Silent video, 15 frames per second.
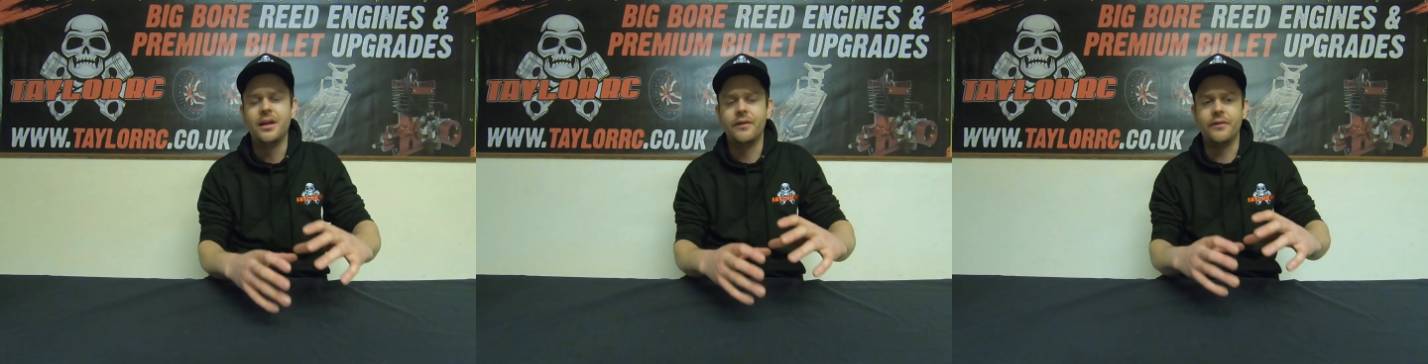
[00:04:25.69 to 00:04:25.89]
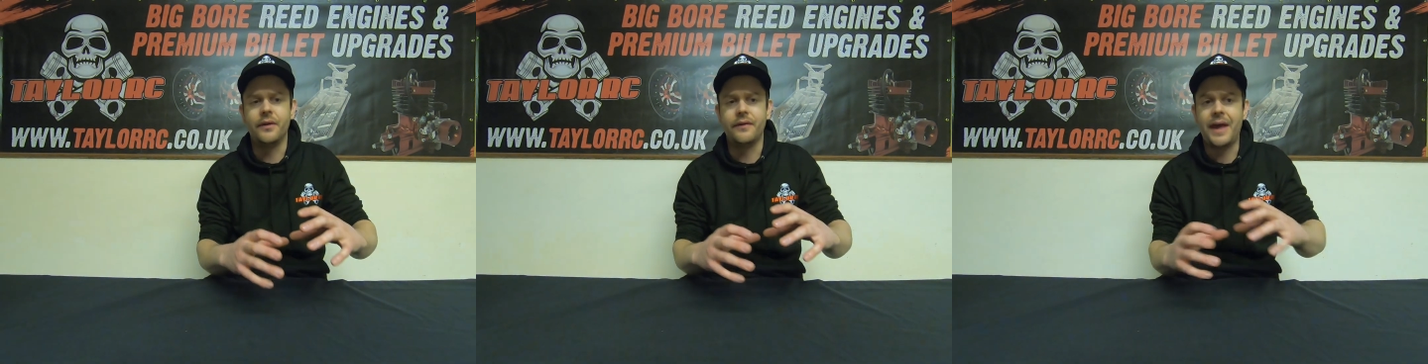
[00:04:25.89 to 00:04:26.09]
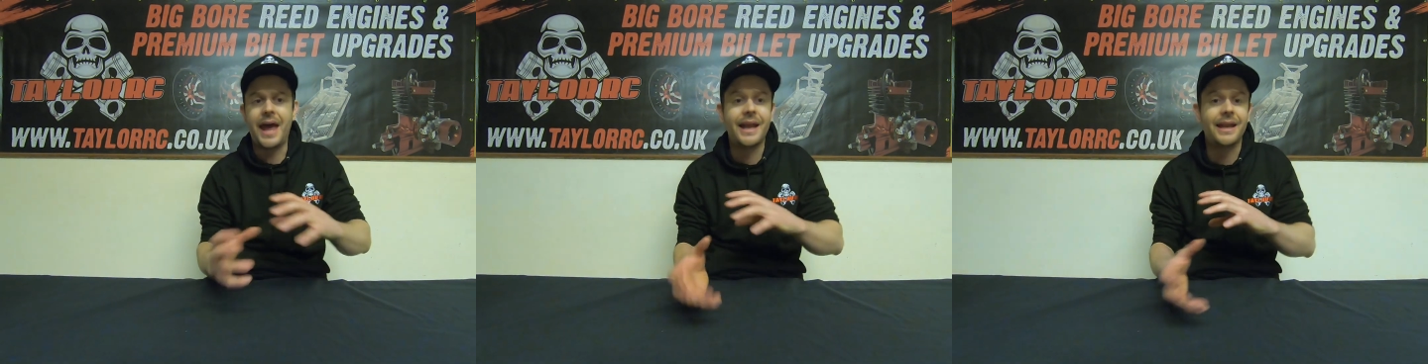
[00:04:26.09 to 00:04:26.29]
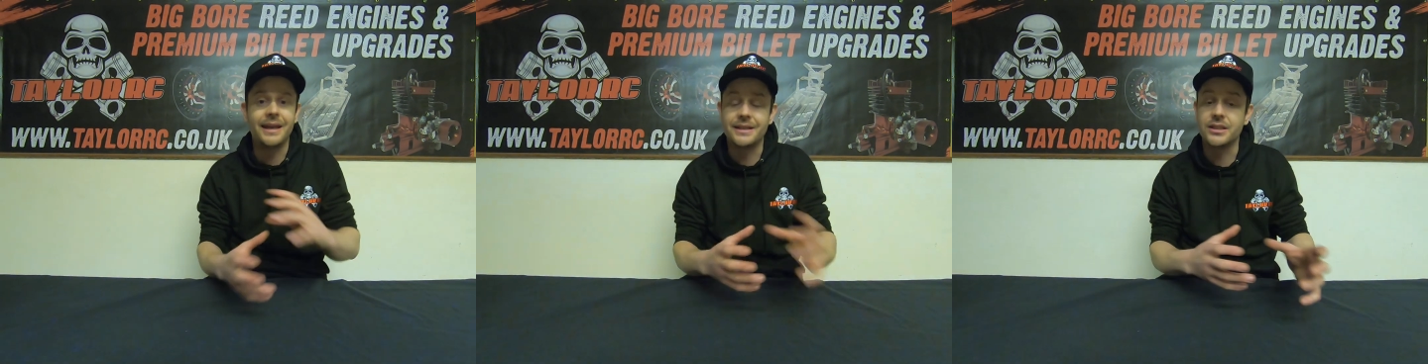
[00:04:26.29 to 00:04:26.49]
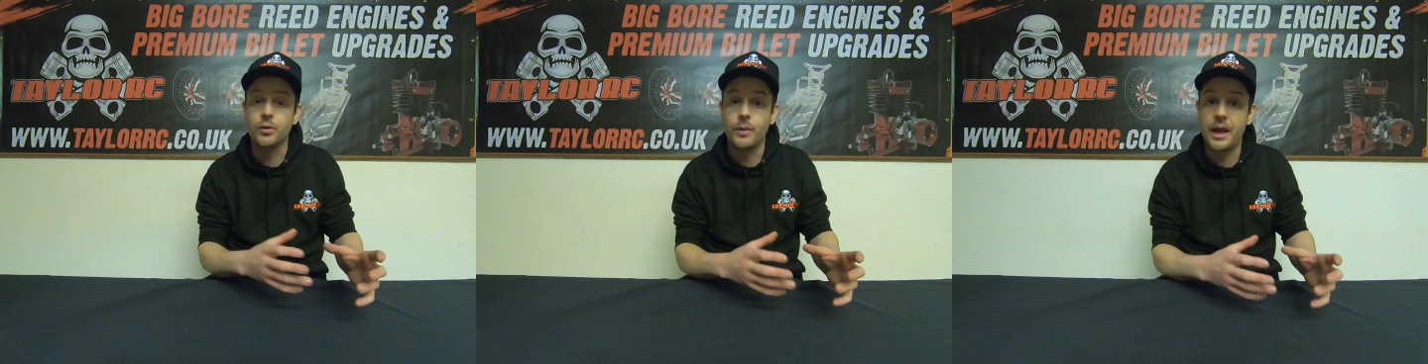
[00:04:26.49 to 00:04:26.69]
the, the
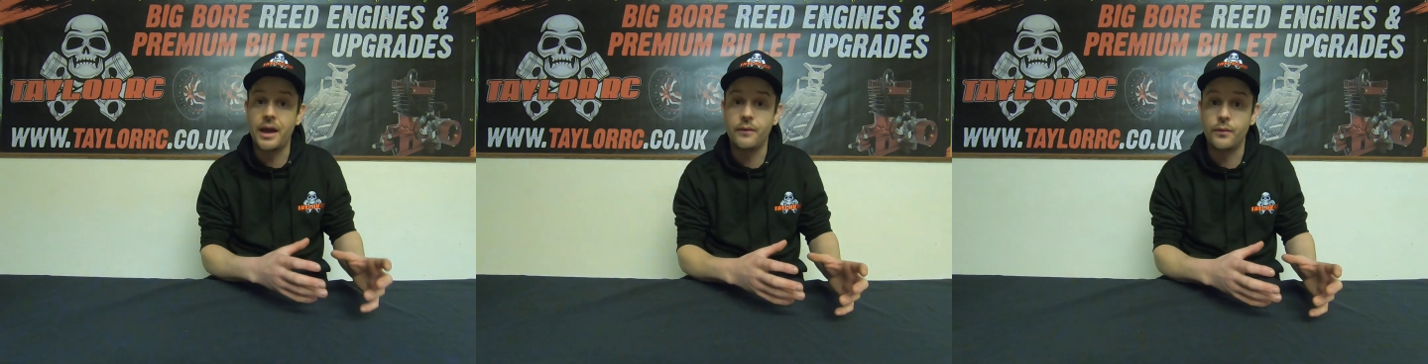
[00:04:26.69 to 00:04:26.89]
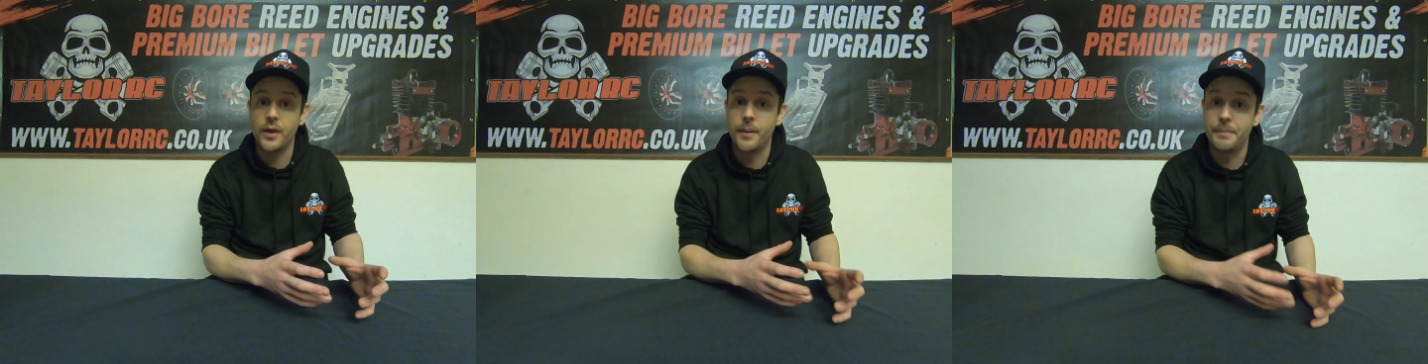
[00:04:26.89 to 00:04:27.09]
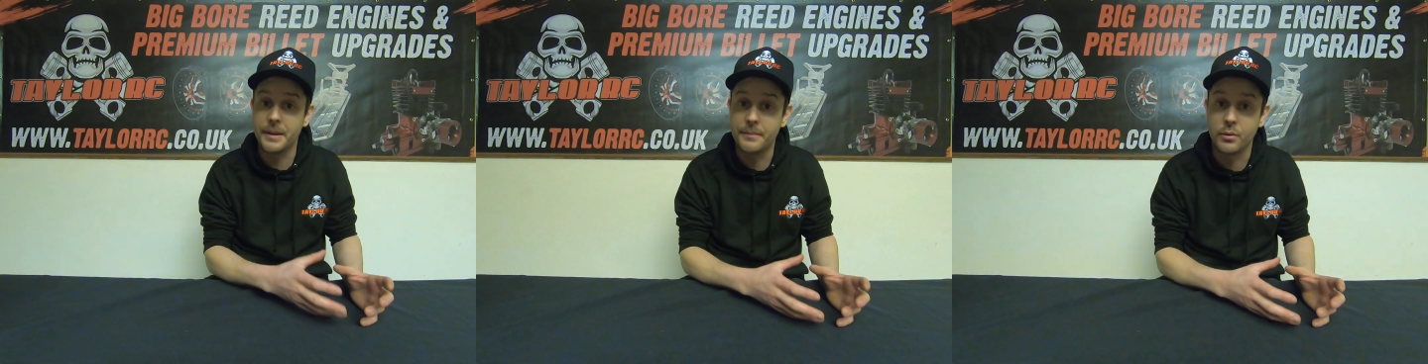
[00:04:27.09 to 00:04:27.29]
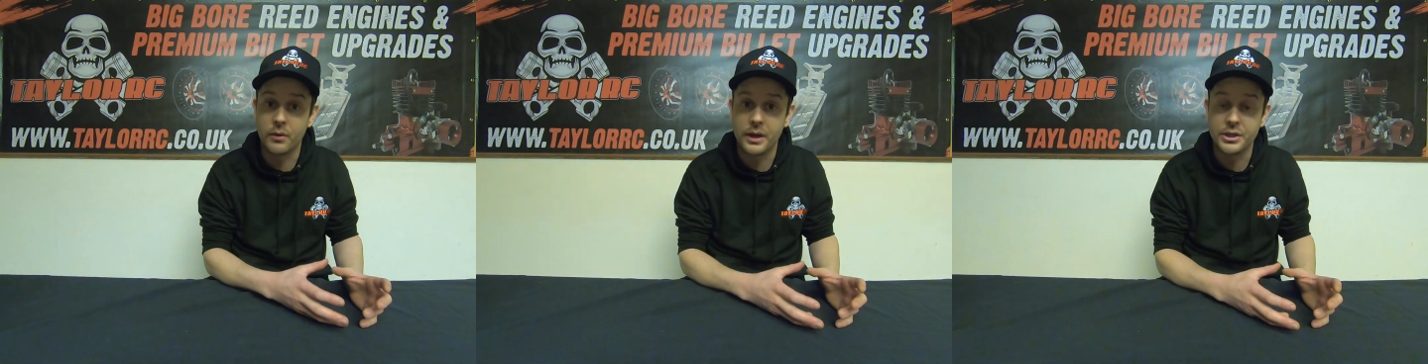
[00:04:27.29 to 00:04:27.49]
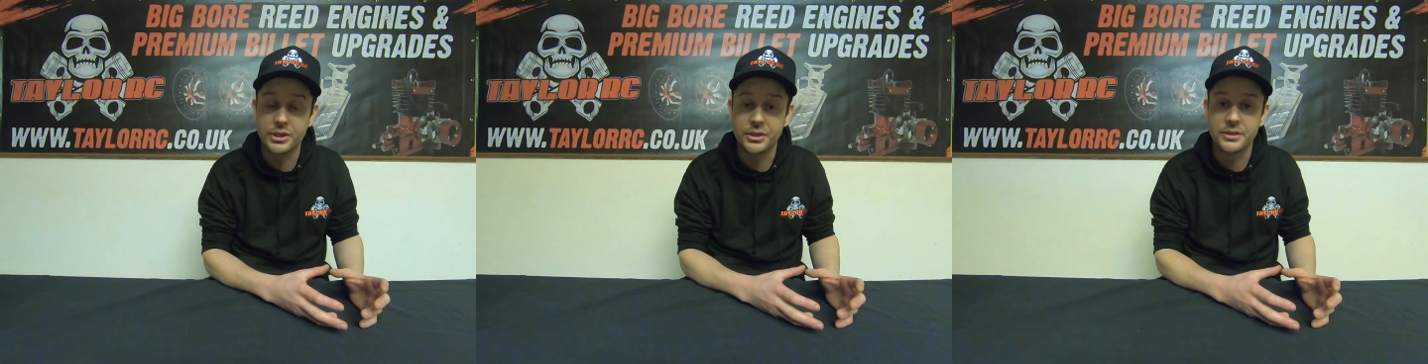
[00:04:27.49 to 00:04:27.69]
headaches that we have with our big bore
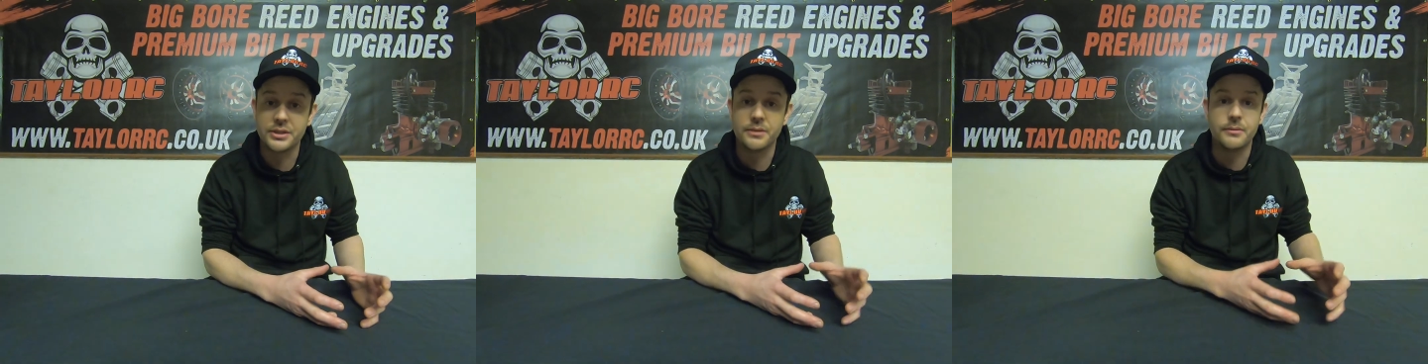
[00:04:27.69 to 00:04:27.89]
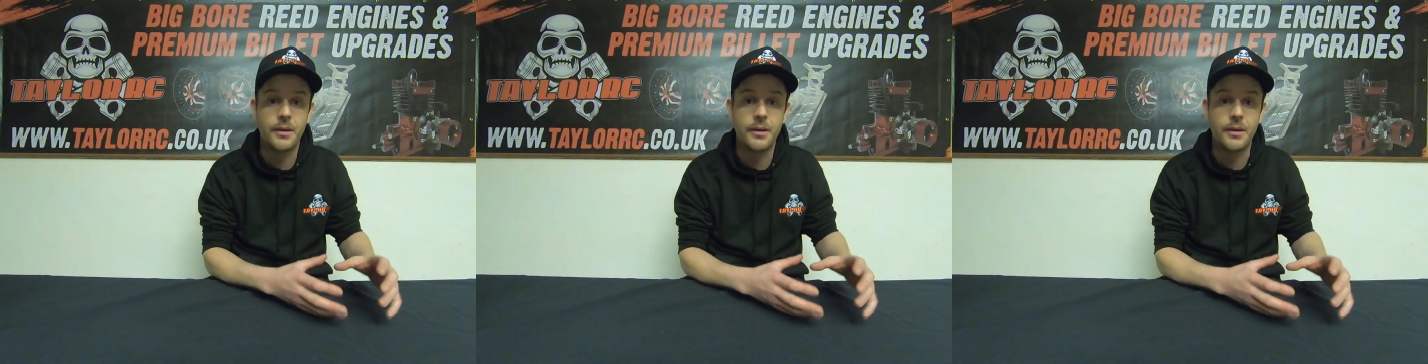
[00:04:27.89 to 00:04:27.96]
engines in,